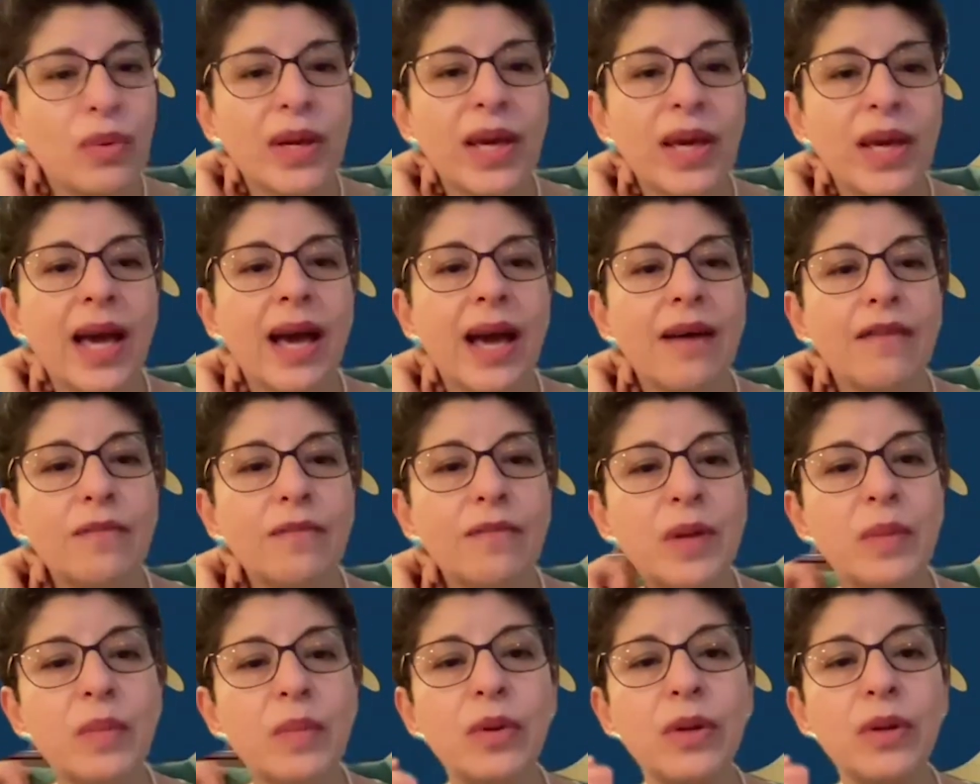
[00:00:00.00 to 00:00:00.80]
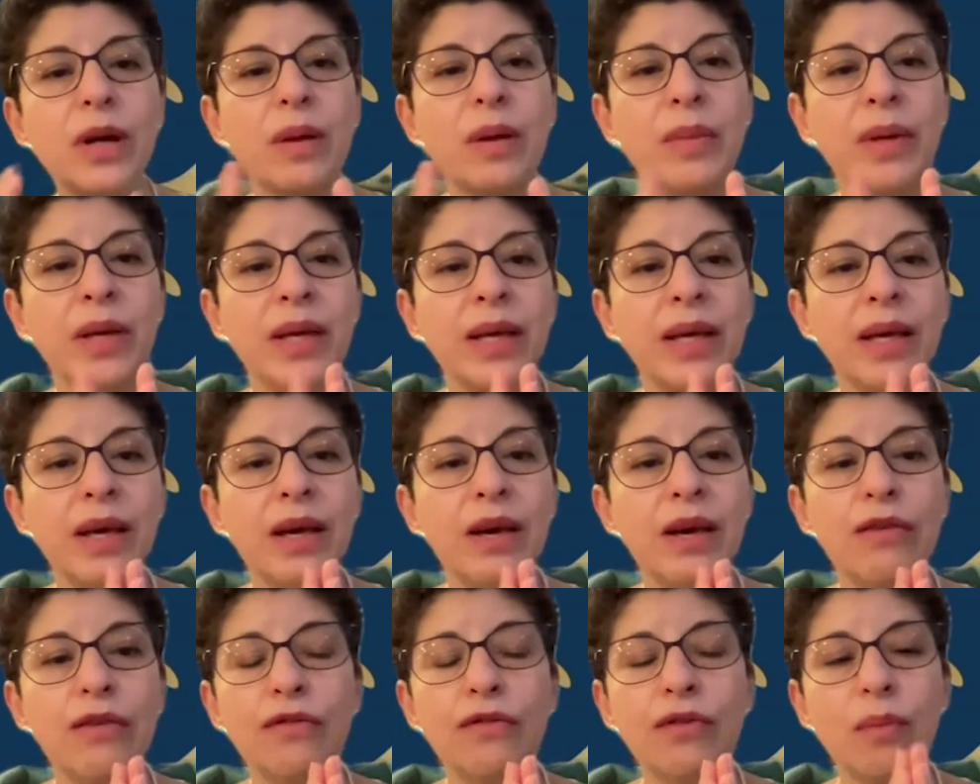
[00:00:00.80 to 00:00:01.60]
we have people coming
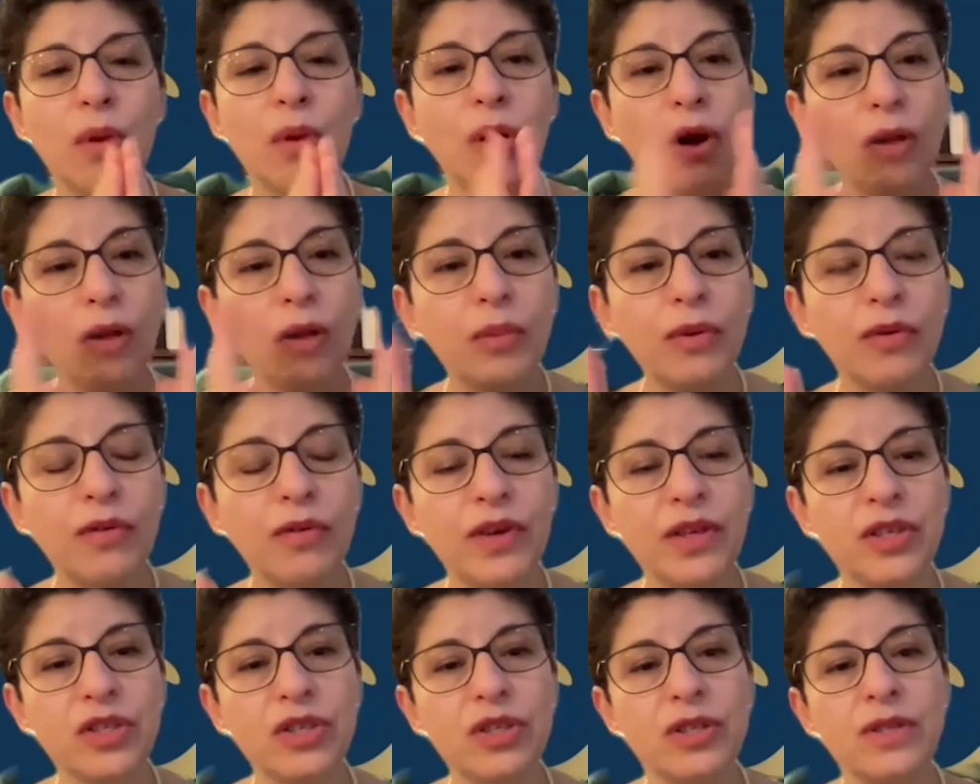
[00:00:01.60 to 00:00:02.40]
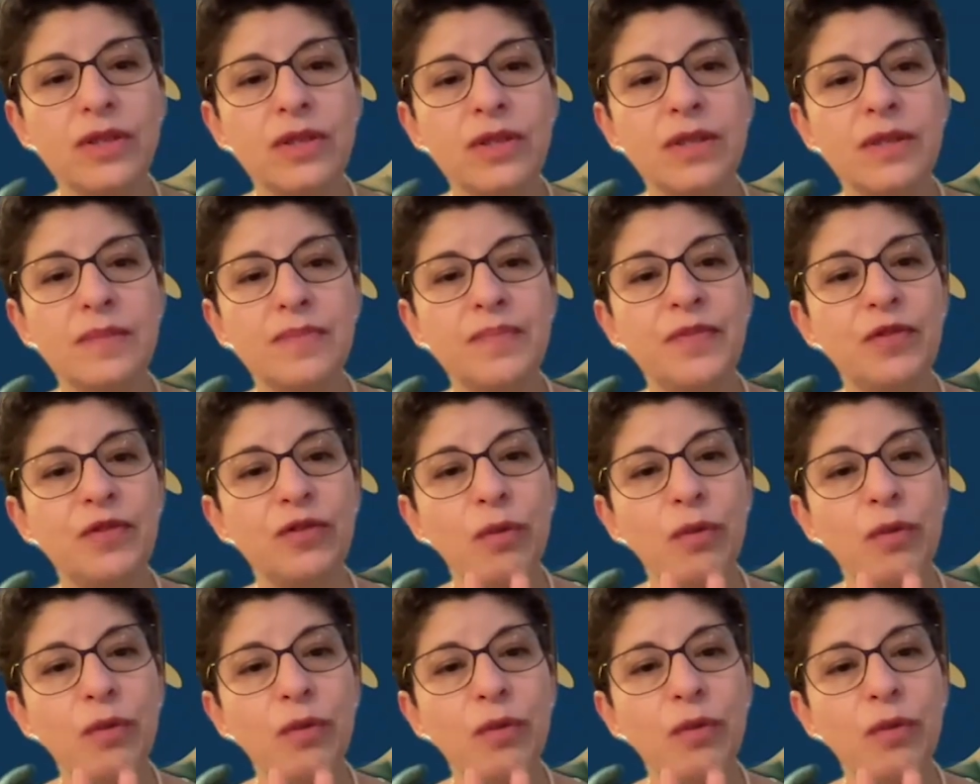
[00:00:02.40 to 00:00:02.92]
from all professions,